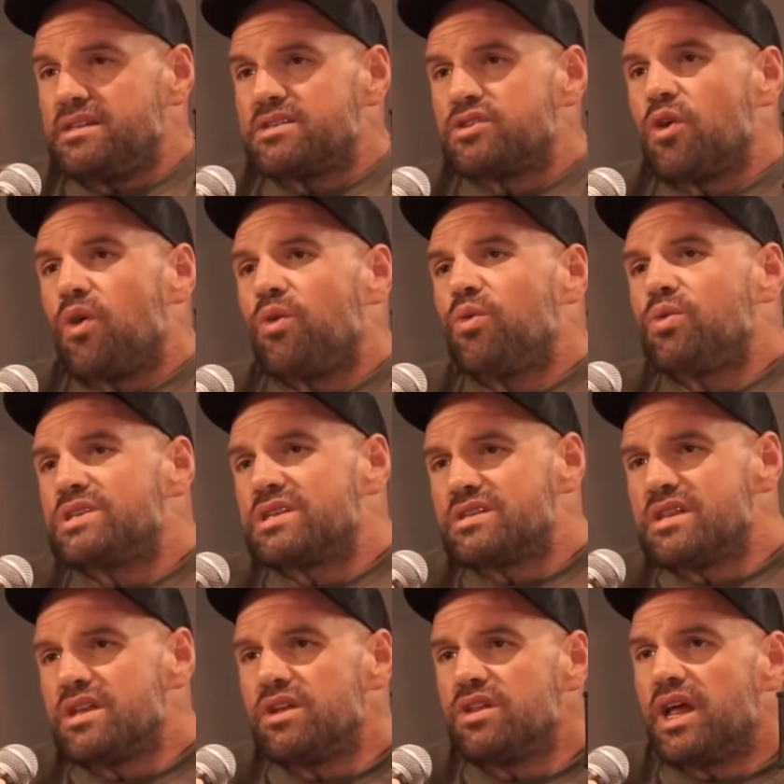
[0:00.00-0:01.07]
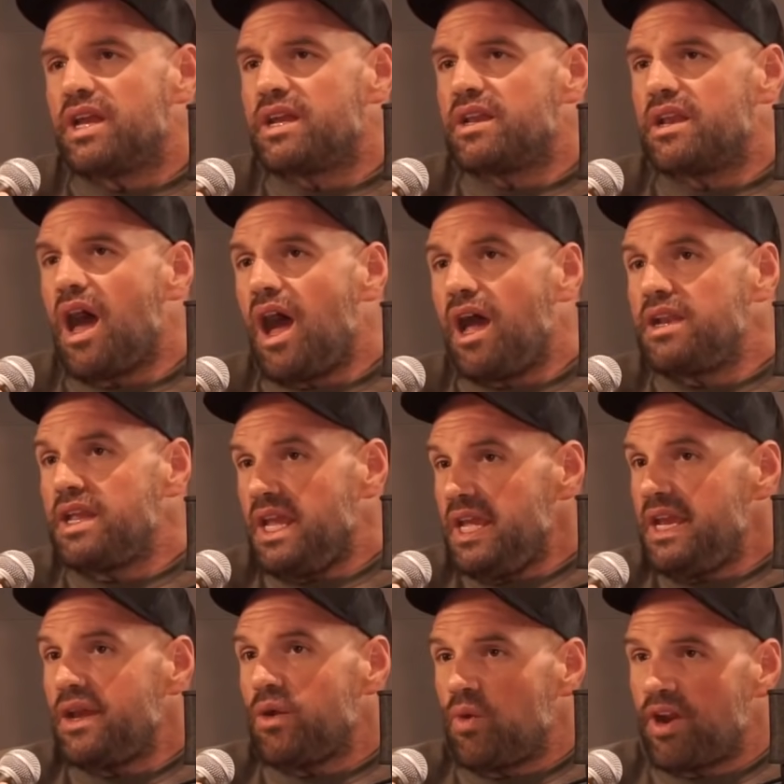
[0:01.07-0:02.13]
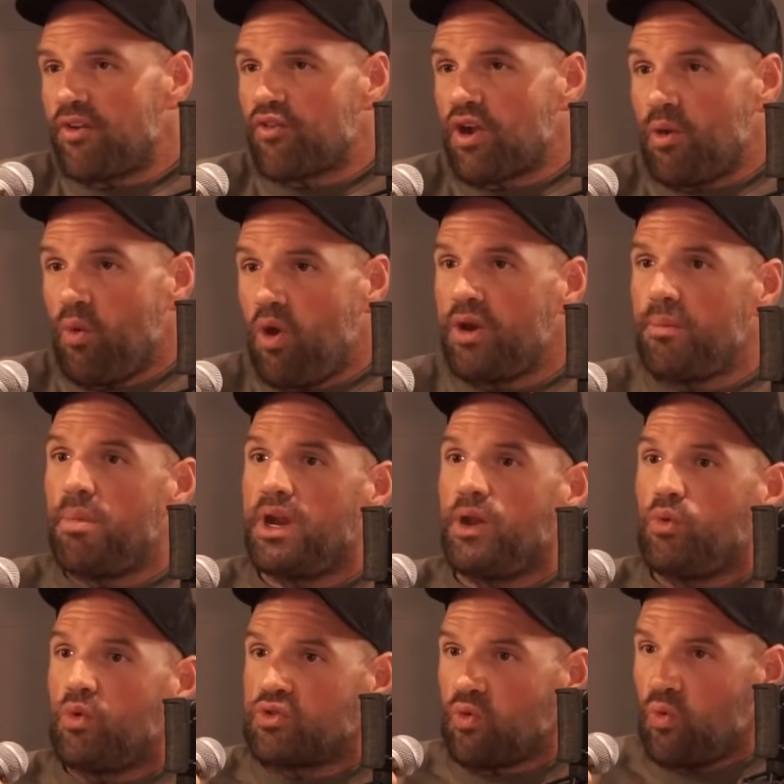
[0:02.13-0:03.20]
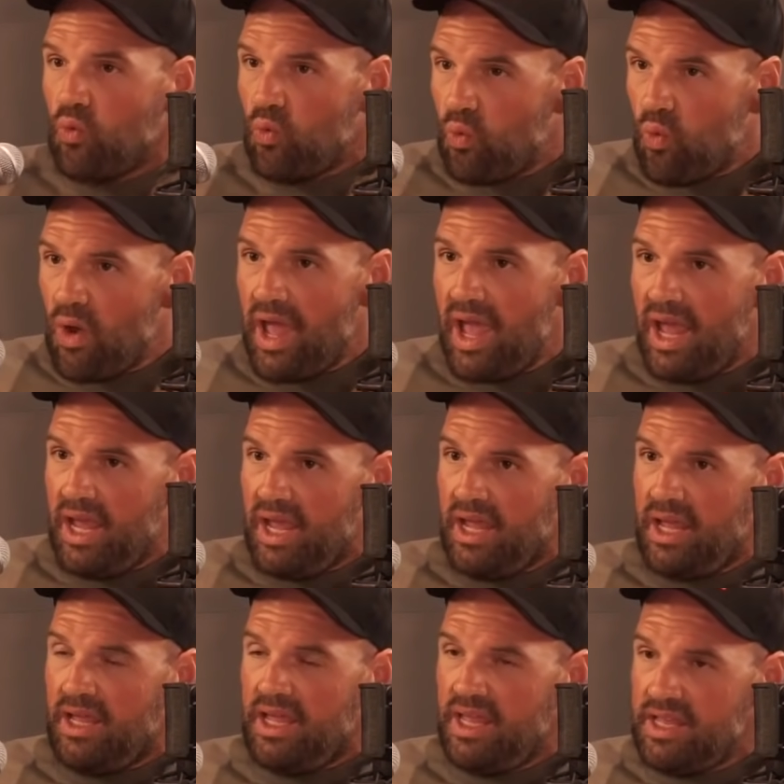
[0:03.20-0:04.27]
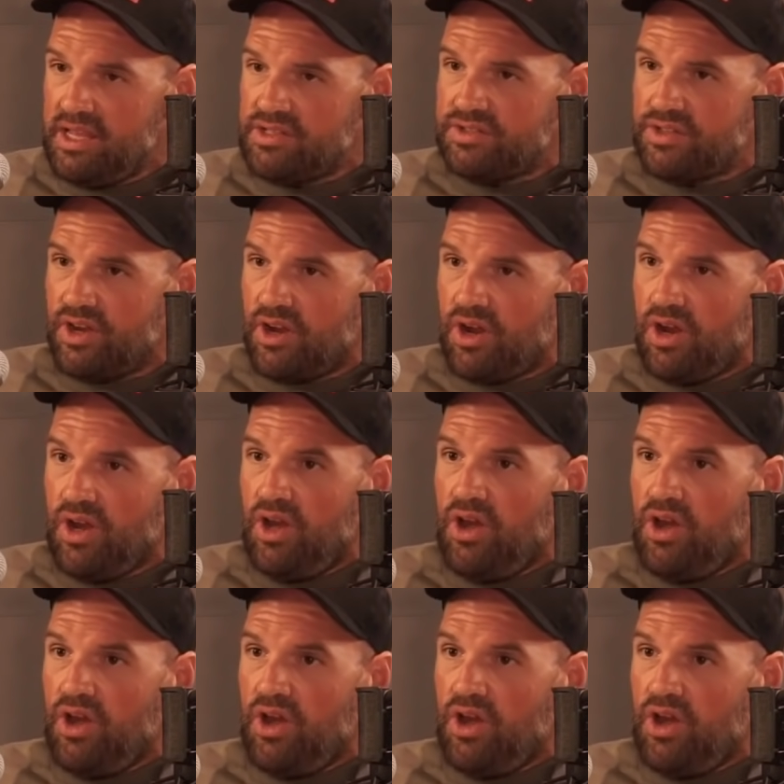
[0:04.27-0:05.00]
so it was still like not eating whatever I wanted, but it was way easier.